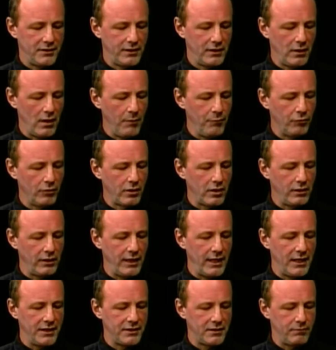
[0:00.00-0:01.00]
upper
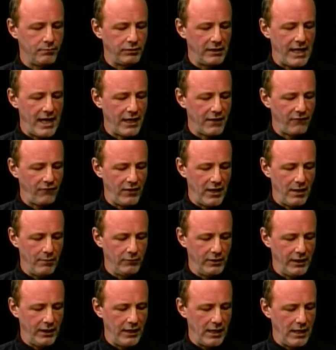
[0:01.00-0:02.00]
class black
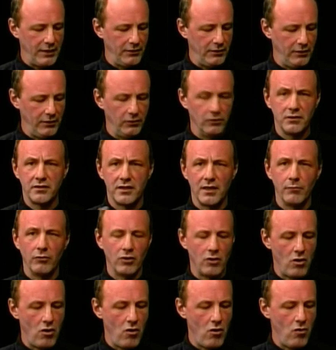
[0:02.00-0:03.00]
family in, in, their
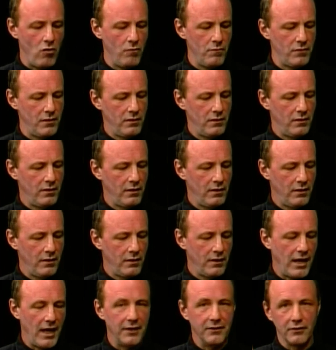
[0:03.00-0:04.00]
summer home,
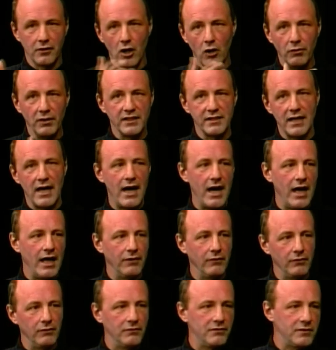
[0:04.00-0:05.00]
and the goings
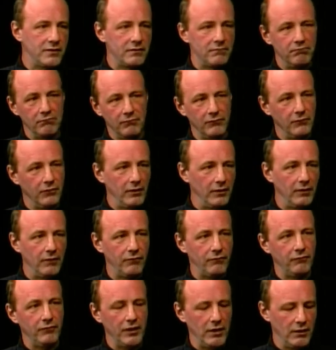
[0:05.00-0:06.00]
on, and
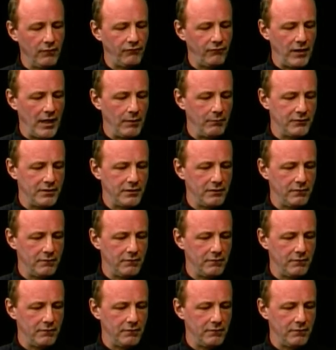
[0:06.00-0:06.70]
the you know family.